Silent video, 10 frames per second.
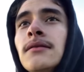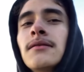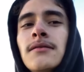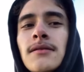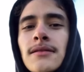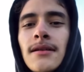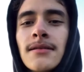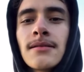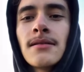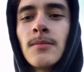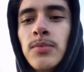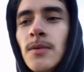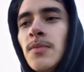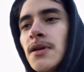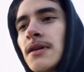Just like simply
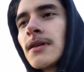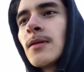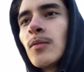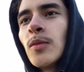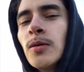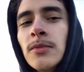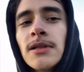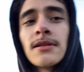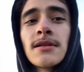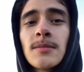being in the moment is just